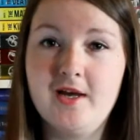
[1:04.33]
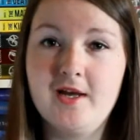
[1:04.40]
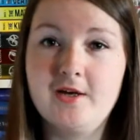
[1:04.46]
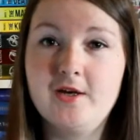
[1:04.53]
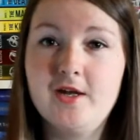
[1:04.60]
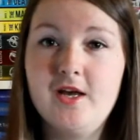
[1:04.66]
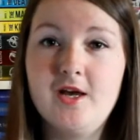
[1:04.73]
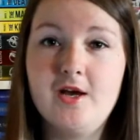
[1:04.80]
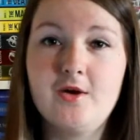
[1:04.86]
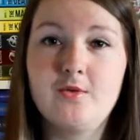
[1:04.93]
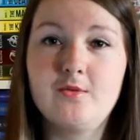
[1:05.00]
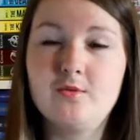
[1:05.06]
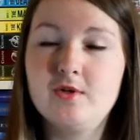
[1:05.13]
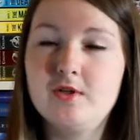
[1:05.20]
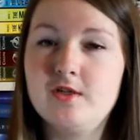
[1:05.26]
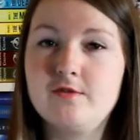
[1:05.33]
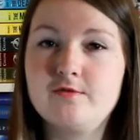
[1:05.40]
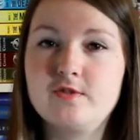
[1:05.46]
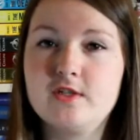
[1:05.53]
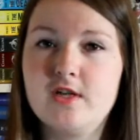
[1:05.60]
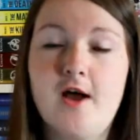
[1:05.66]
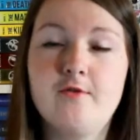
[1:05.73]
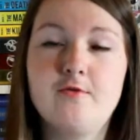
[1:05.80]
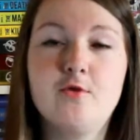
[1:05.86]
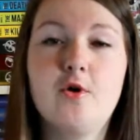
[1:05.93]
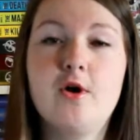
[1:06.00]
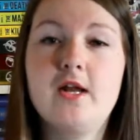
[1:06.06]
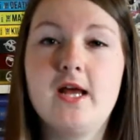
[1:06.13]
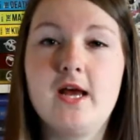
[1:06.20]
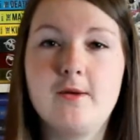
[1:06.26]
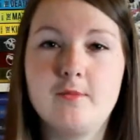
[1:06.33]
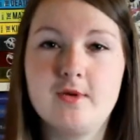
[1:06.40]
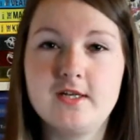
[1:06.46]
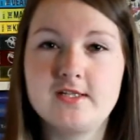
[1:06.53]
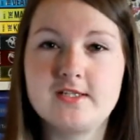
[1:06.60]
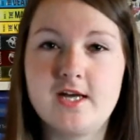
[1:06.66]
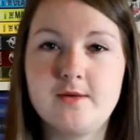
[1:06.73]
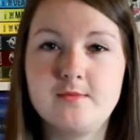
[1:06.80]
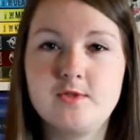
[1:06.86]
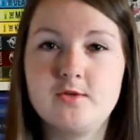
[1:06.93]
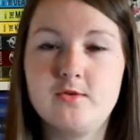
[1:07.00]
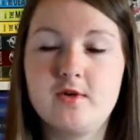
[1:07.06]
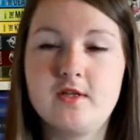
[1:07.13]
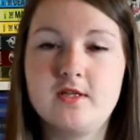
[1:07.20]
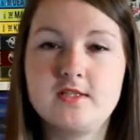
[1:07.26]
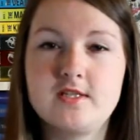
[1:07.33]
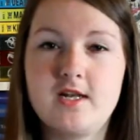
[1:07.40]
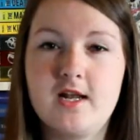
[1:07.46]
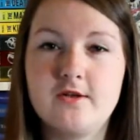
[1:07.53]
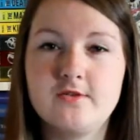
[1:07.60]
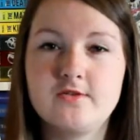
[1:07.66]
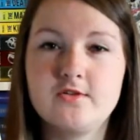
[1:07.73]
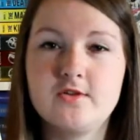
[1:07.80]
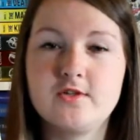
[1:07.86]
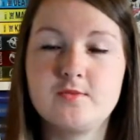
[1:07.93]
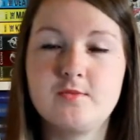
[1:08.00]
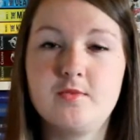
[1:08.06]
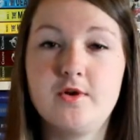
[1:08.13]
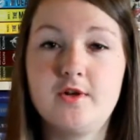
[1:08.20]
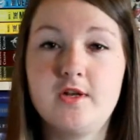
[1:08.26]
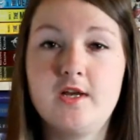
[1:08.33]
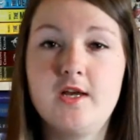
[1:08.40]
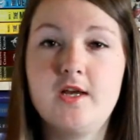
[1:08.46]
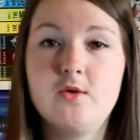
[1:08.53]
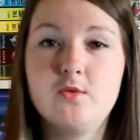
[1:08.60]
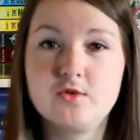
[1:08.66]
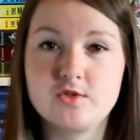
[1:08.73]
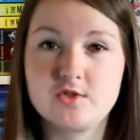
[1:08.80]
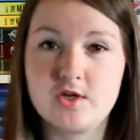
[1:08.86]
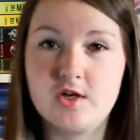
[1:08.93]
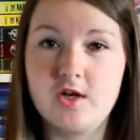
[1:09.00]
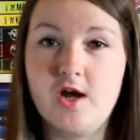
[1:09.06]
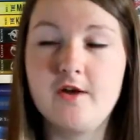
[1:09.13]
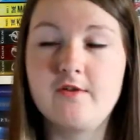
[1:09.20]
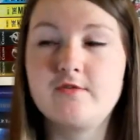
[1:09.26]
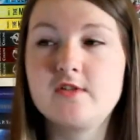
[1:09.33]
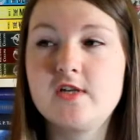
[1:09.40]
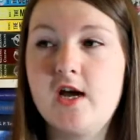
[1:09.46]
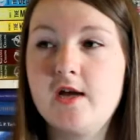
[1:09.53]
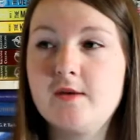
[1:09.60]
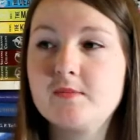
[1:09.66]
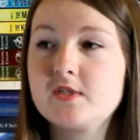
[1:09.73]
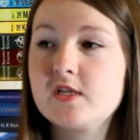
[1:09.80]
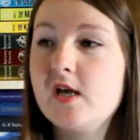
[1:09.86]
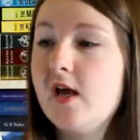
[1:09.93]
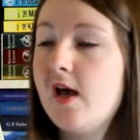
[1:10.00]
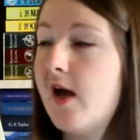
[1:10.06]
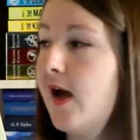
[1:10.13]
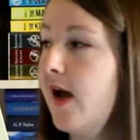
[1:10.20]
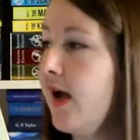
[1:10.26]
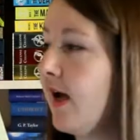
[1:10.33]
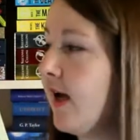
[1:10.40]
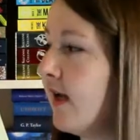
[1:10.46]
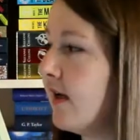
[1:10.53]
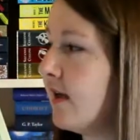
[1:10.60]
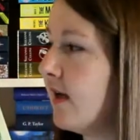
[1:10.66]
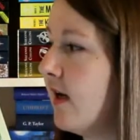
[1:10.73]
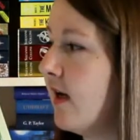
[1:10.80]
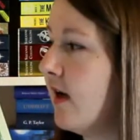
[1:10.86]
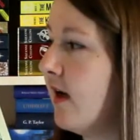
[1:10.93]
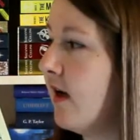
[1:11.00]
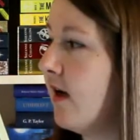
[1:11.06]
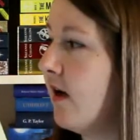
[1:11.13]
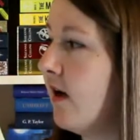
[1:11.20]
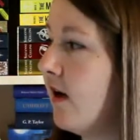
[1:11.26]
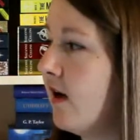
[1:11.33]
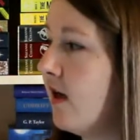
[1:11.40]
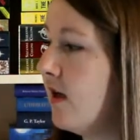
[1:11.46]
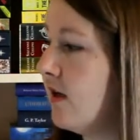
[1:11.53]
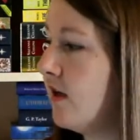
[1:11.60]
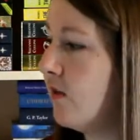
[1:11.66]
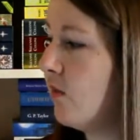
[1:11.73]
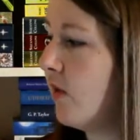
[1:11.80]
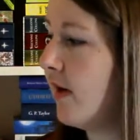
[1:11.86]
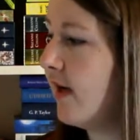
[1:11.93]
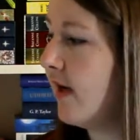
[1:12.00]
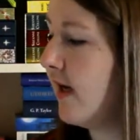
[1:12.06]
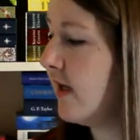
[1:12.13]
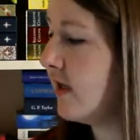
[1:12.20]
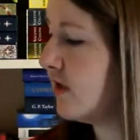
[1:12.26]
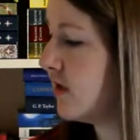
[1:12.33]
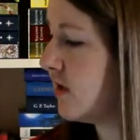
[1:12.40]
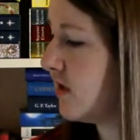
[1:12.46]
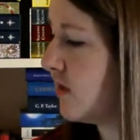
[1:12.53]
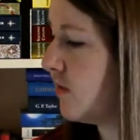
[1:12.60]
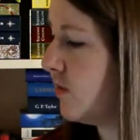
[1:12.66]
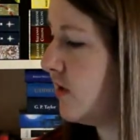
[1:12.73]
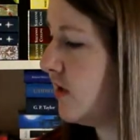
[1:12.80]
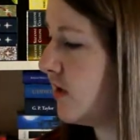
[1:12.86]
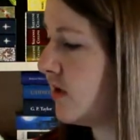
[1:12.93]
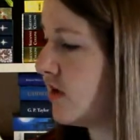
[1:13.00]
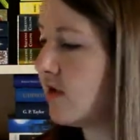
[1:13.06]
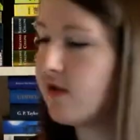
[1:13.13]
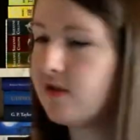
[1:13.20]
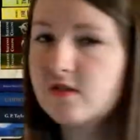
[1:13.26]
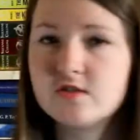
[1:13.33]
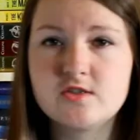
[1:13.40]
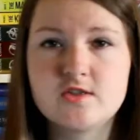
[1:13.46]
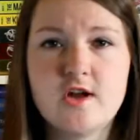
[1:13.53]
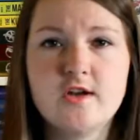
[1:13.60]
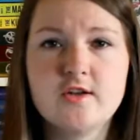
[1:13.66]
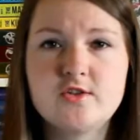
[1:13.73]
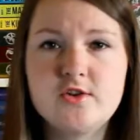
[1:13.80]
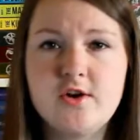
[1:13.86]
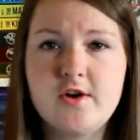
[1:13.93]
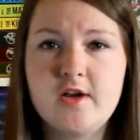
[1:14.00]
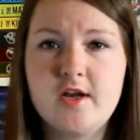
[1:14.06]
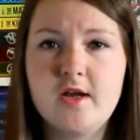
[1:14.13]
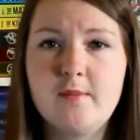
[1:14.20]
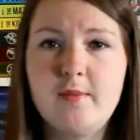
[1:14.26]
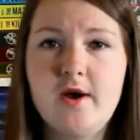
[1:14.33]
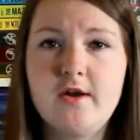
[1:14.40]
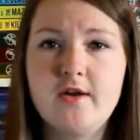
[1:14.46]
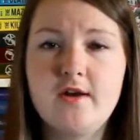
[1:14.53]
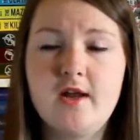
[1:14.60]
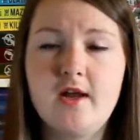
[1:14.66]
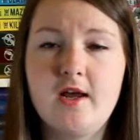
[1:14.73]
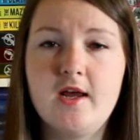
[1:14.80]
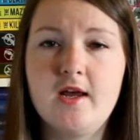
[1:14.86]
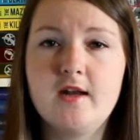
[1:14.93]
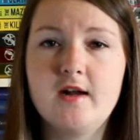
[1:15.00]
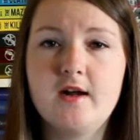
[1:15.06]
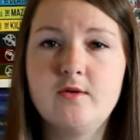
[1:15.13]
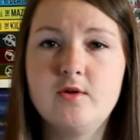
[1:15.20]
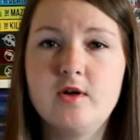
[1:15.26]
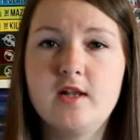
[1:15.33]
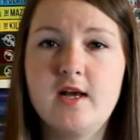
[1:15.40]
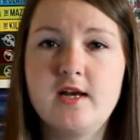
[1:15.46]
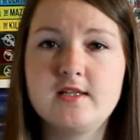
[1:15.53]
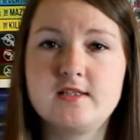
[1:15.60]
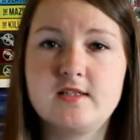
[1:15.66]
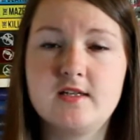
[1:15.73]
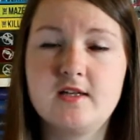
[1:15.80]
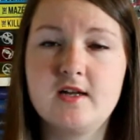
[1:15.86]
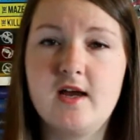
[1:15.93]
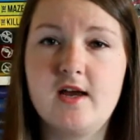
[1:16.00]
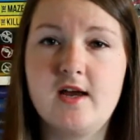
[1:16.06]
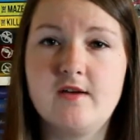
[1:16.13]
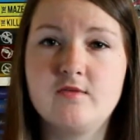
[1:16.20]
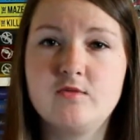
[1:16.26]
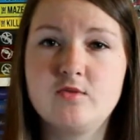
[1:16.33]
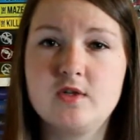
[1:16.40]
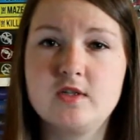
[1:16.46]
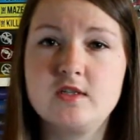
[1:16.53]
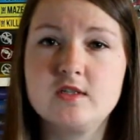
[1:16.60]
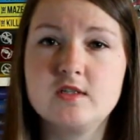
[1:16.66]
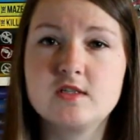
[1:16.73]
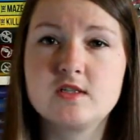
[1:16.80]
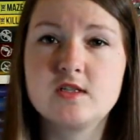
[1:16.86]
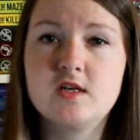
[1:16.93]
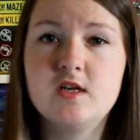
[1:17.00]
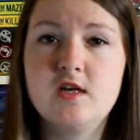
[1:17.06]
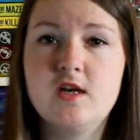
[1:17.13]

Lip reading: and we loved it. I have no idea how many times she read this aloud to us, but it was a lot of times. And one day we just started talking about it and I realized that I haven't read this